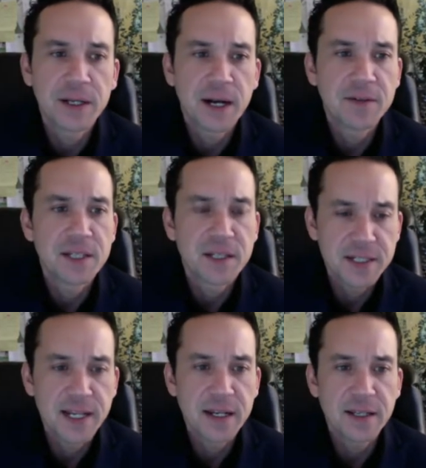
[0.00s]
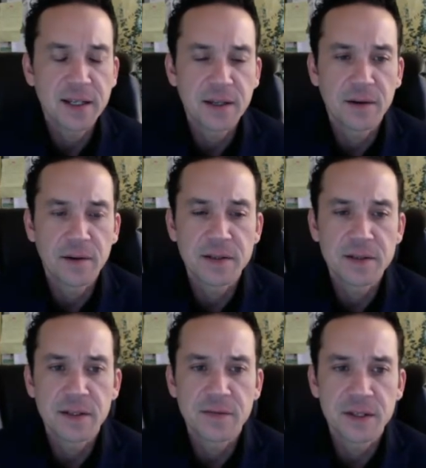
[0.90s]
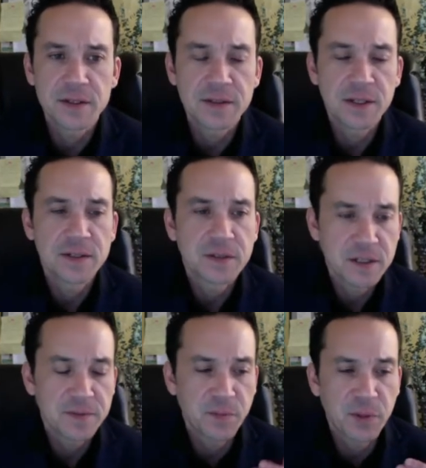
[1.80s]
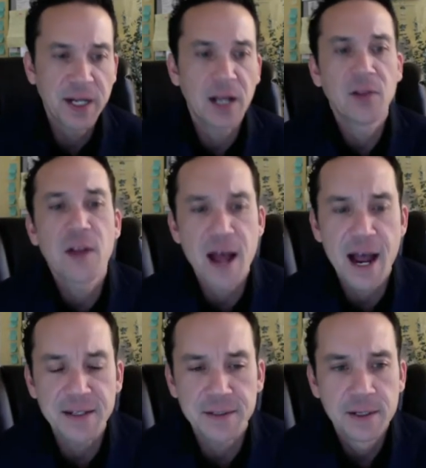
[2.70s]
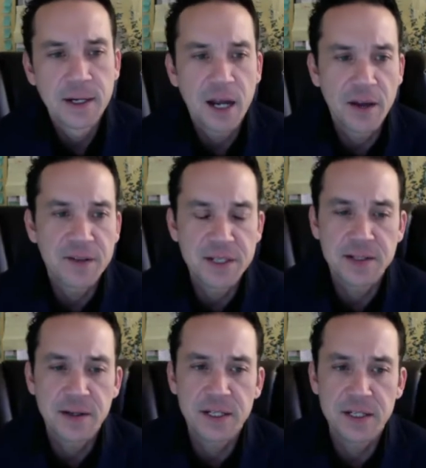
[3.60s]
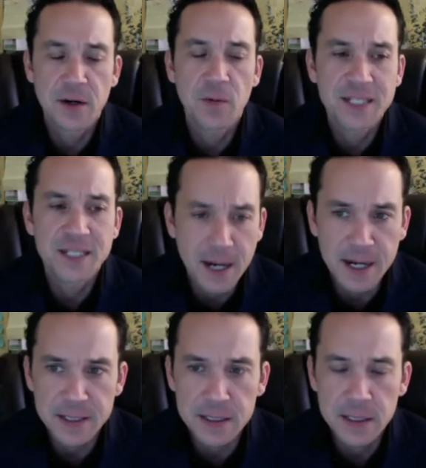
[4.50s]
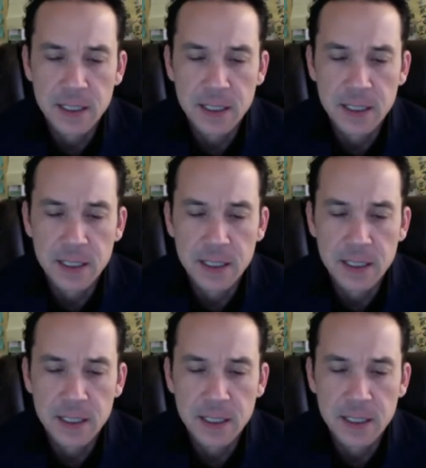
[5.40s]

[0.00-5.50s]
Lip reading: Obviously, the state, is putting a lot of emphasis on this, and always does.